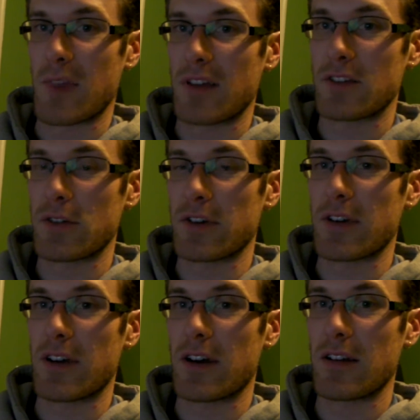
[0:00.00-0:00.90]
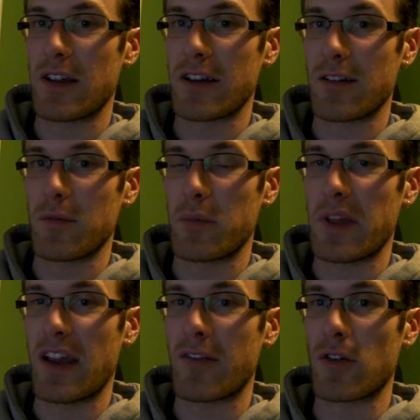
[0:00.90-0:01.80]
certain like
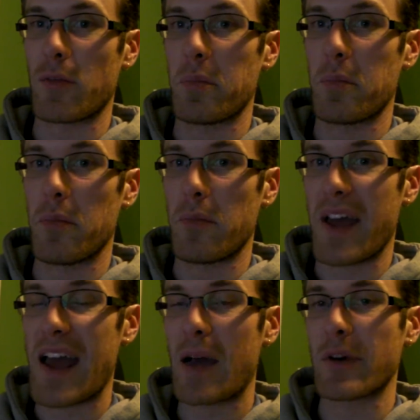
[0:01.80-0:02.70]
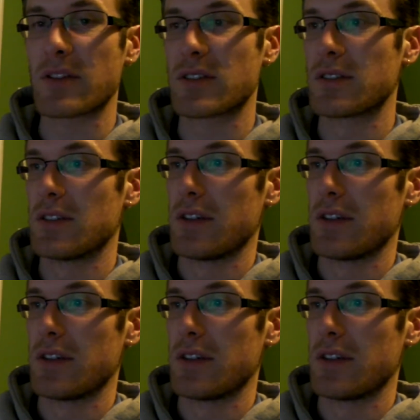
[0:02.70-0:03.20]
behavioral habits